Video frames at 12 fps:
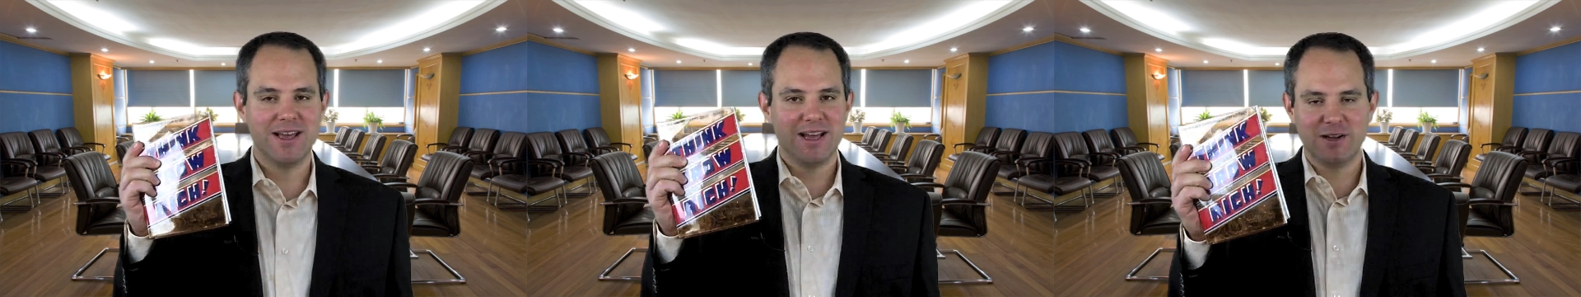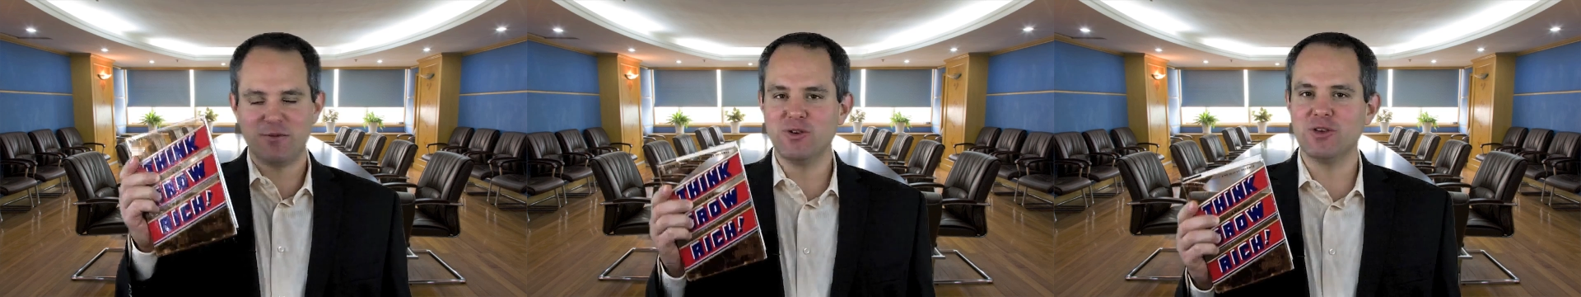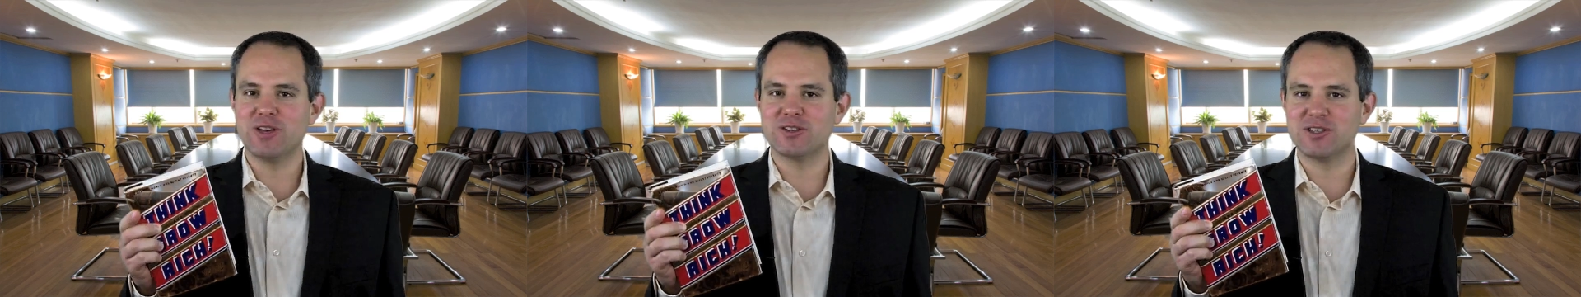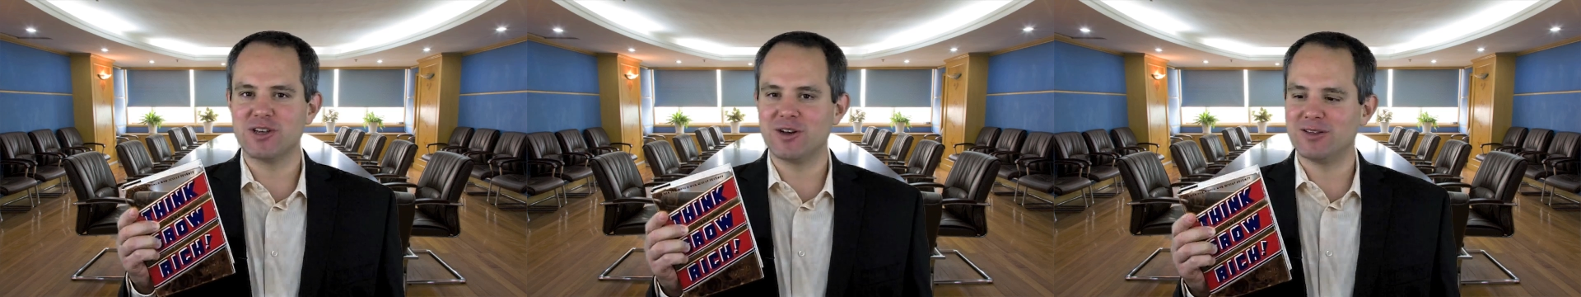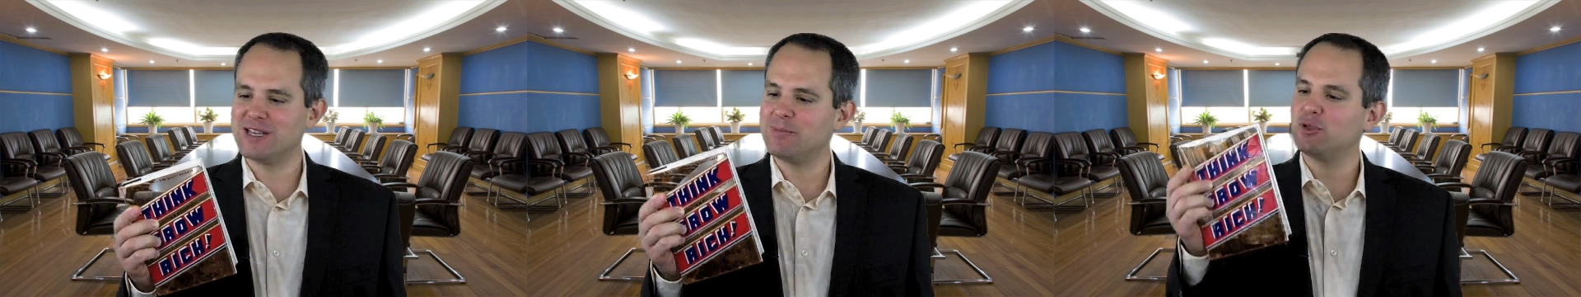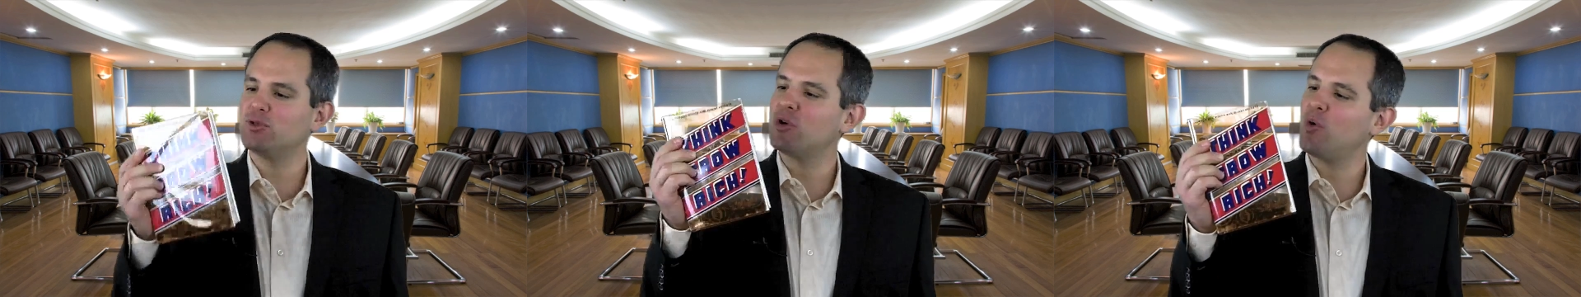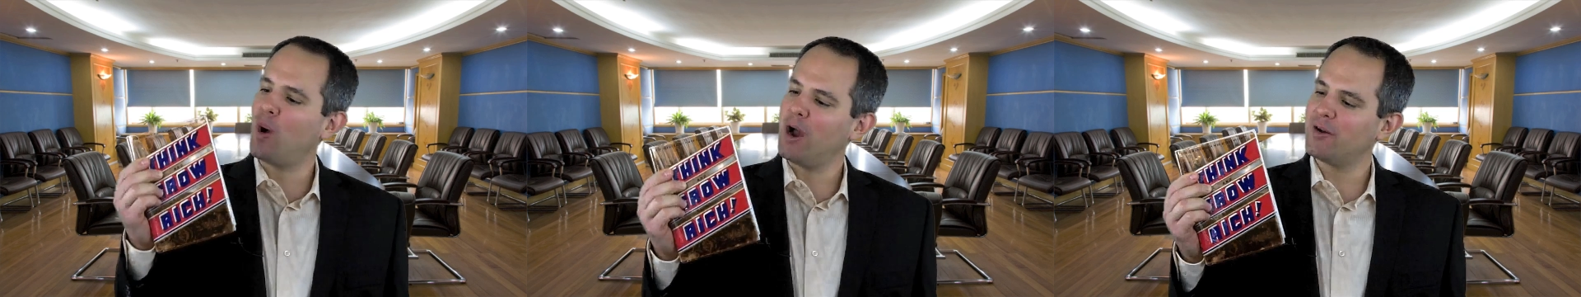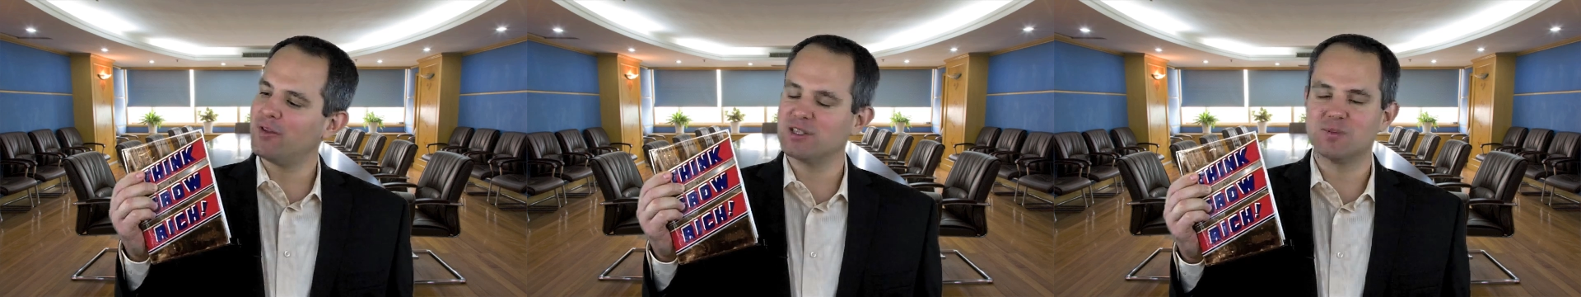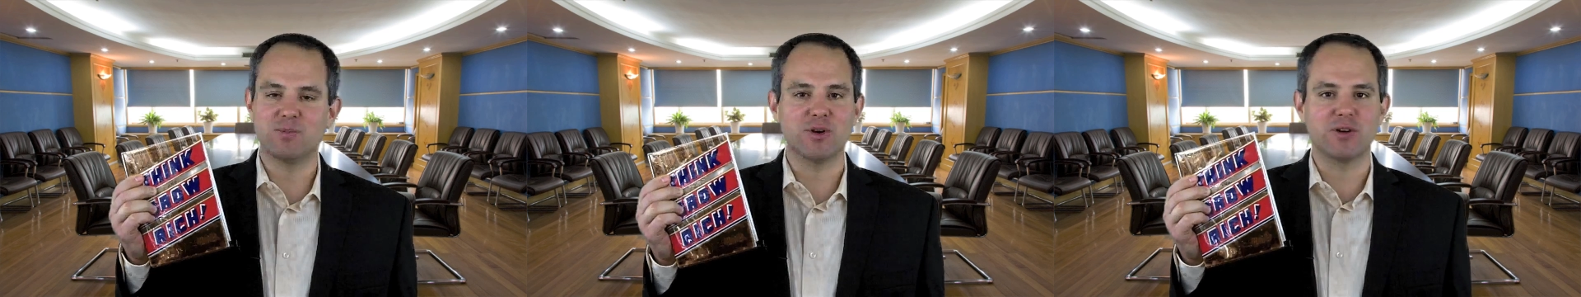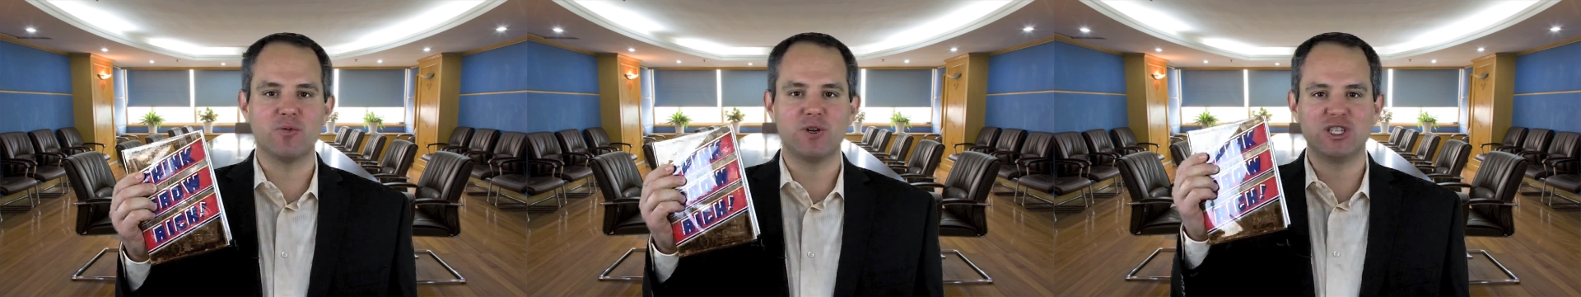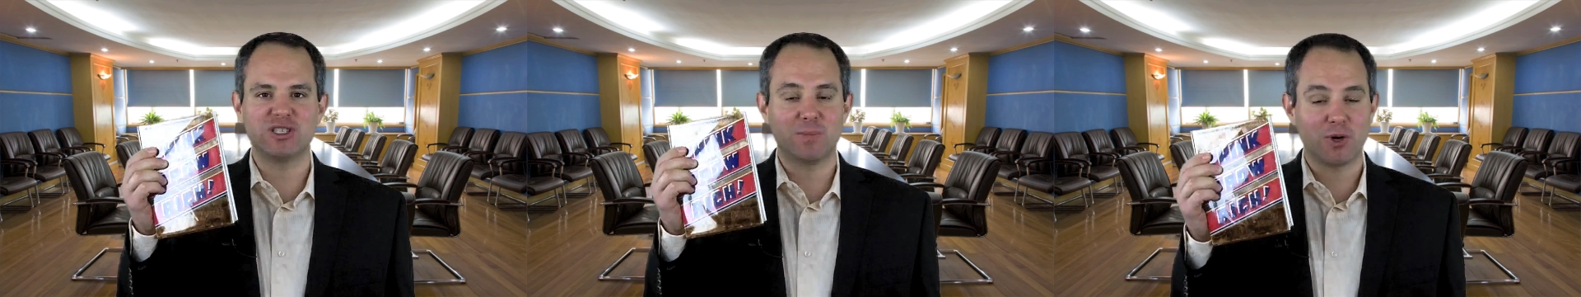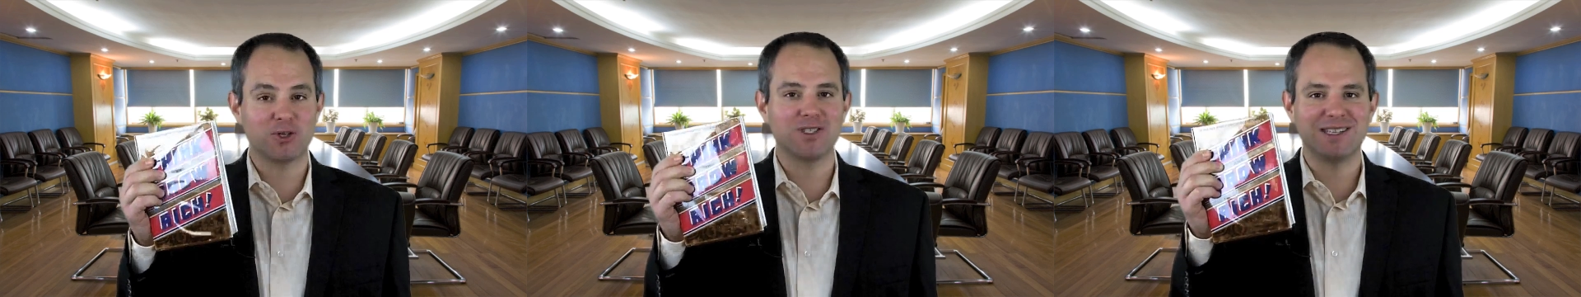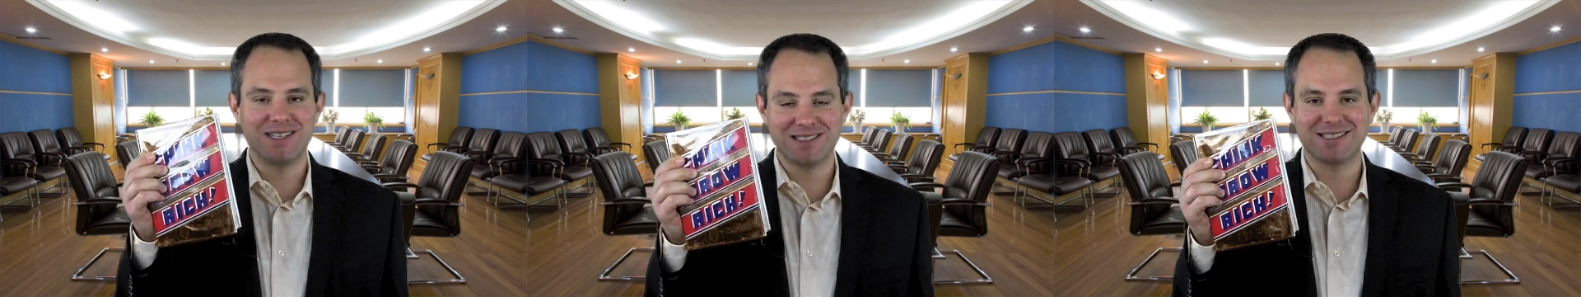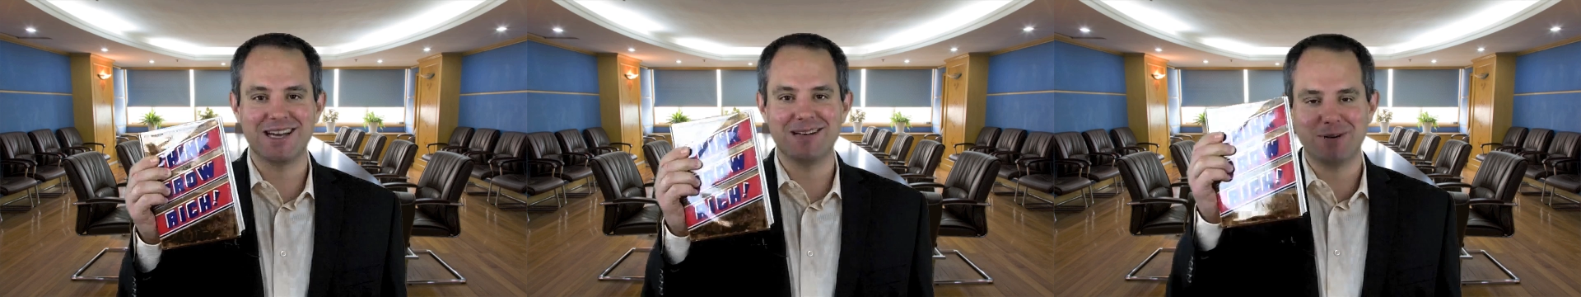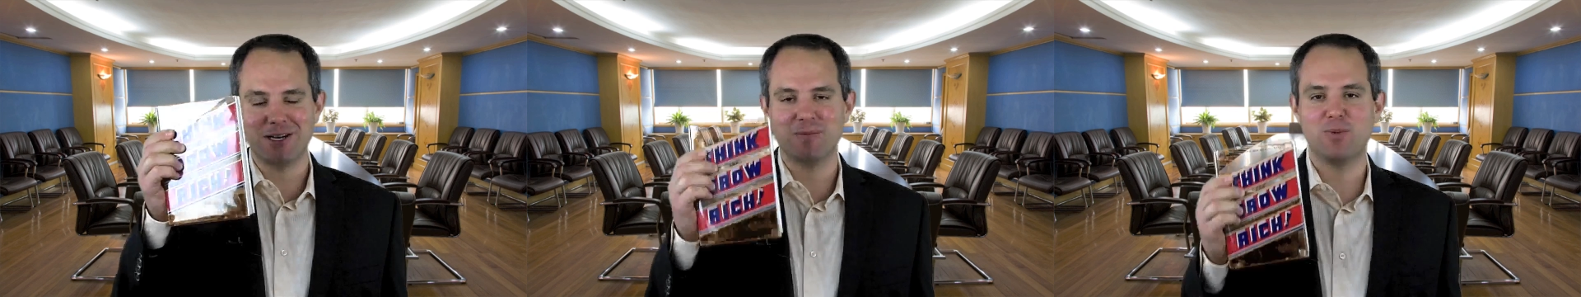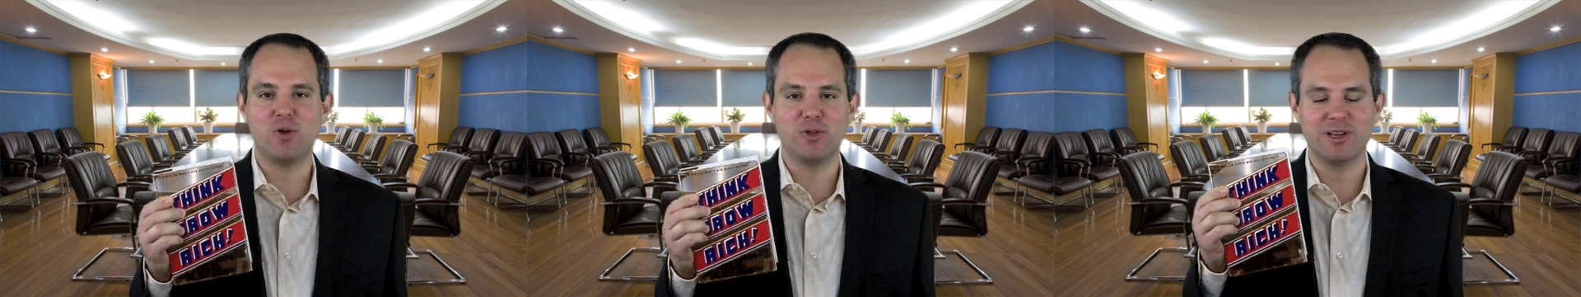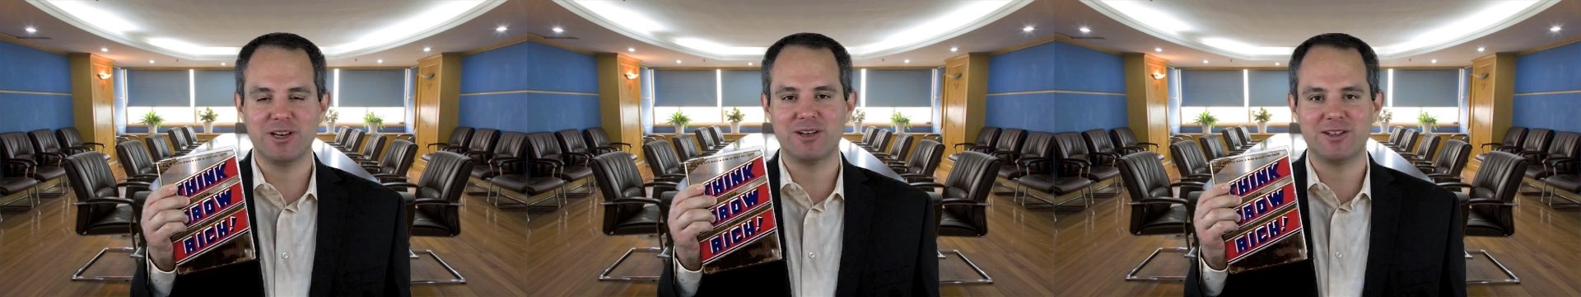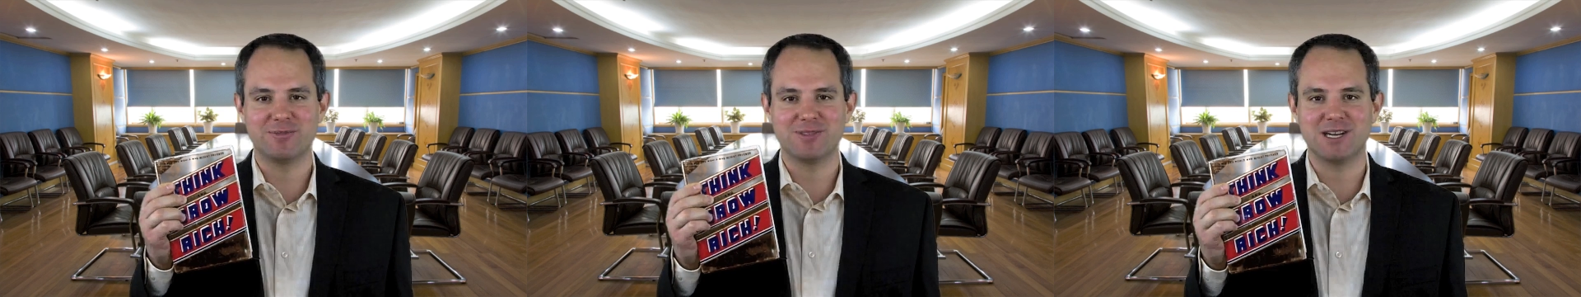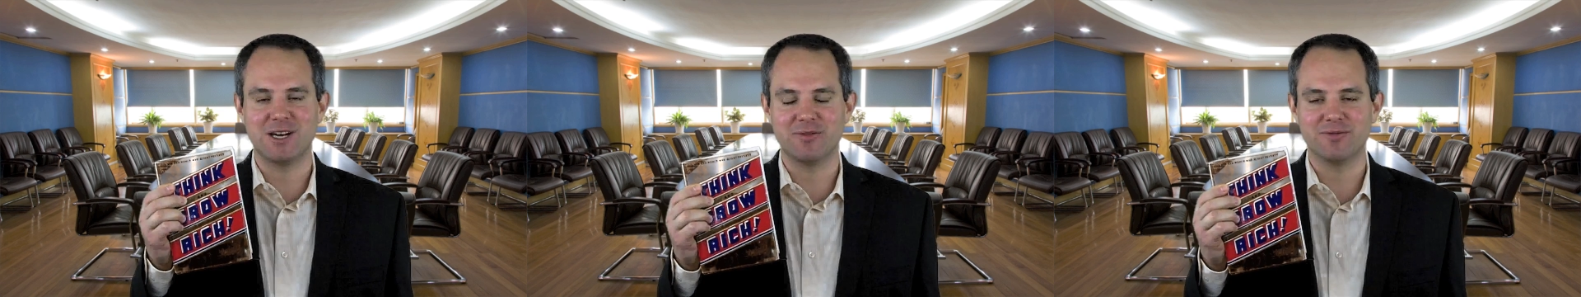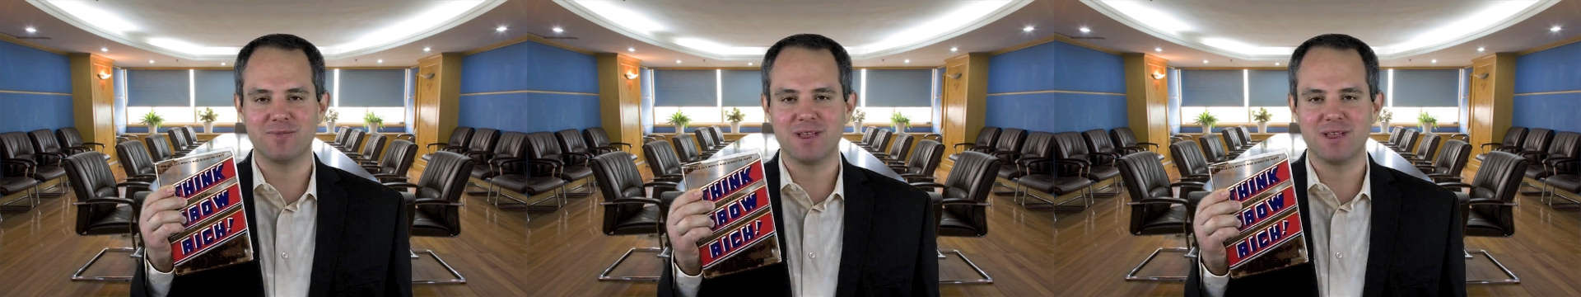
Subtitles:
And a few years ago, I was able to acquire this book, which is personally signed by Napoleon Hill himself.